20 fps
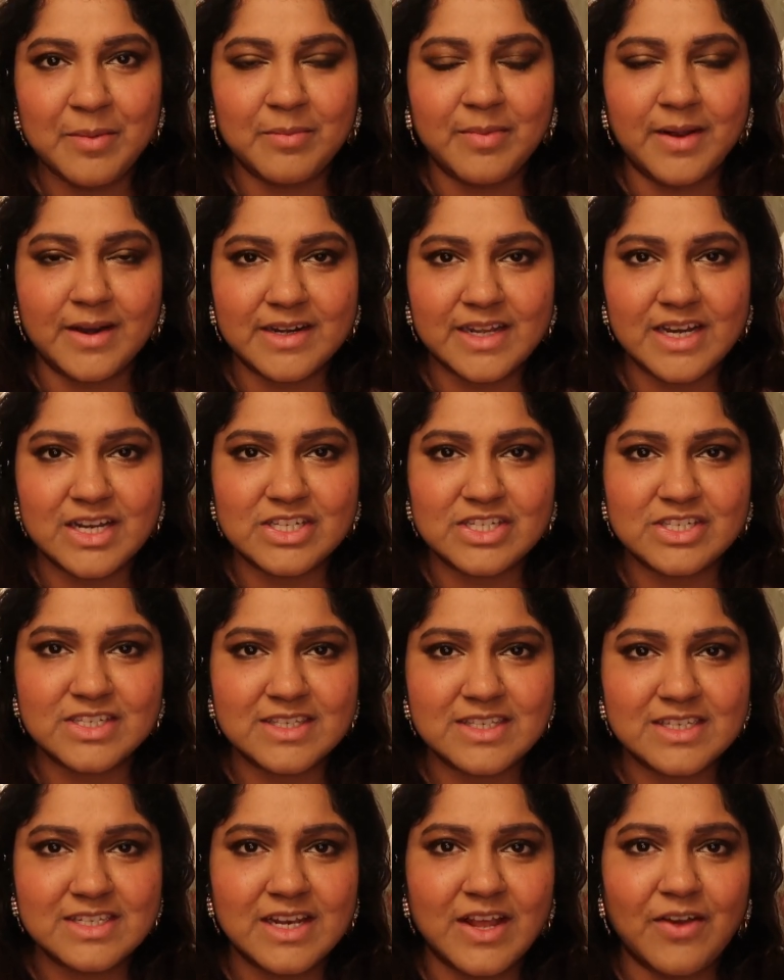but it
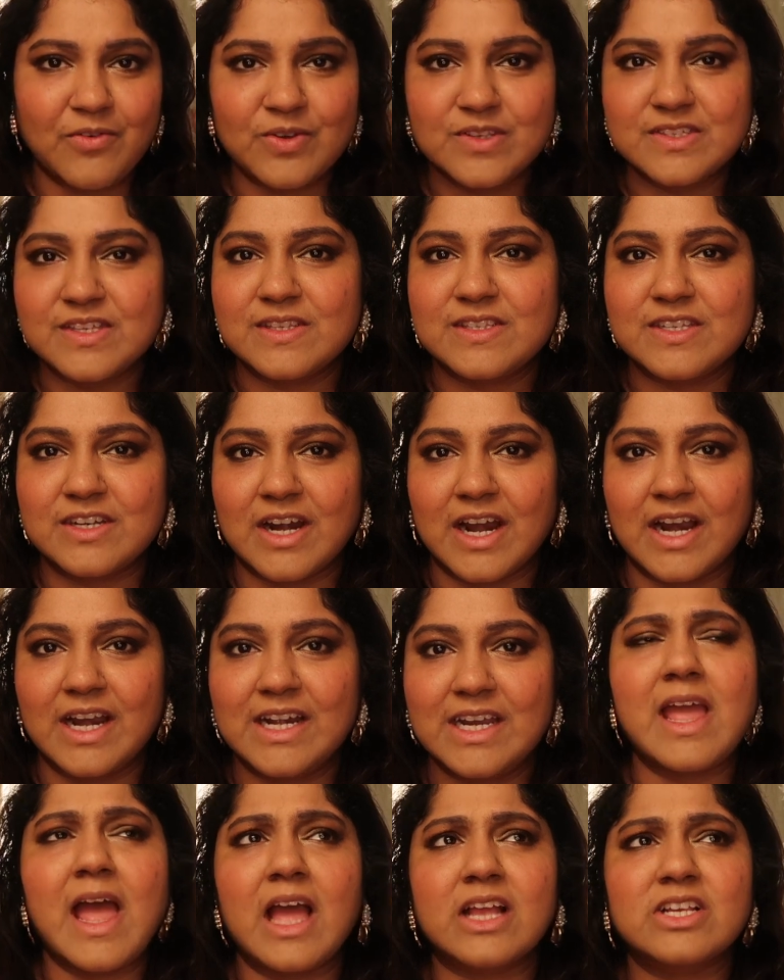just never sits
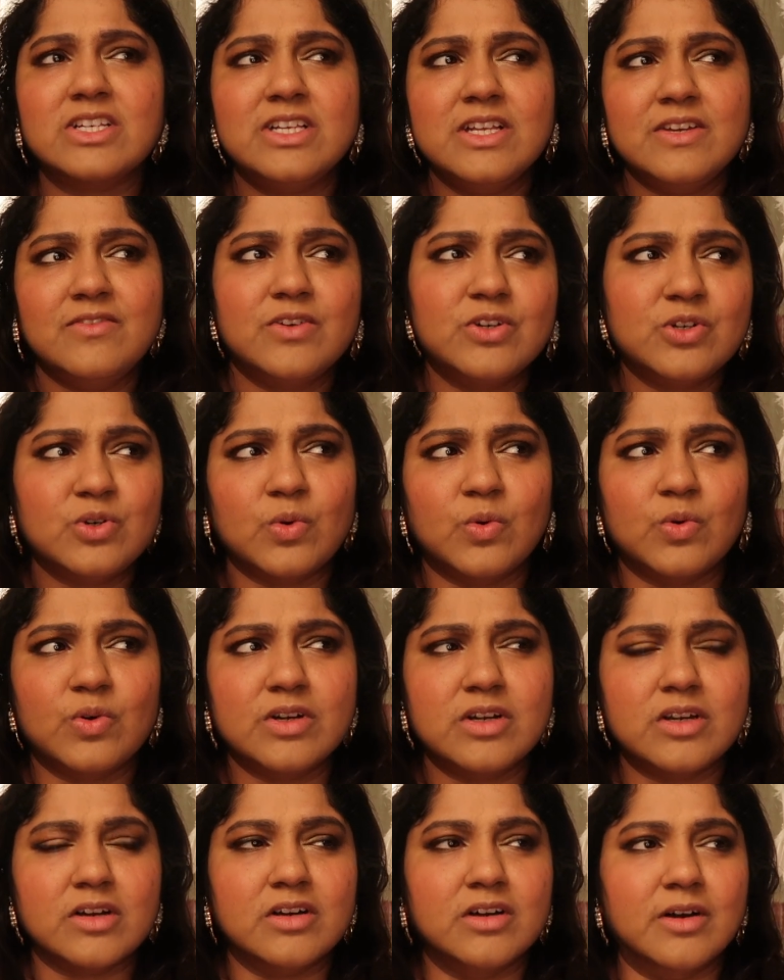right. I actually even
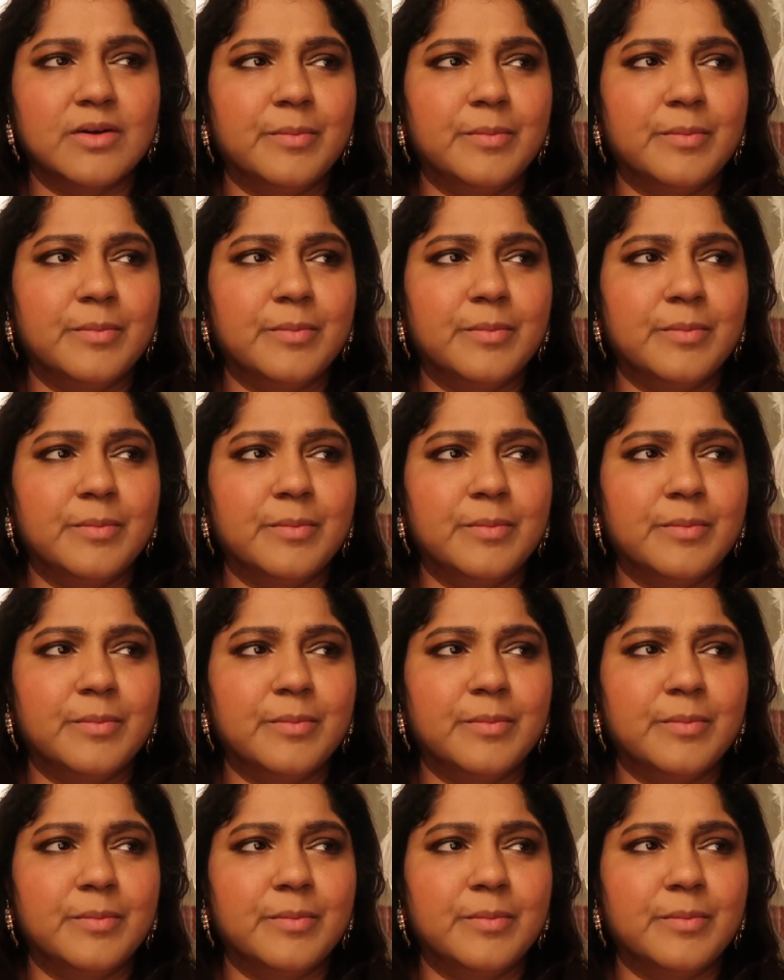don't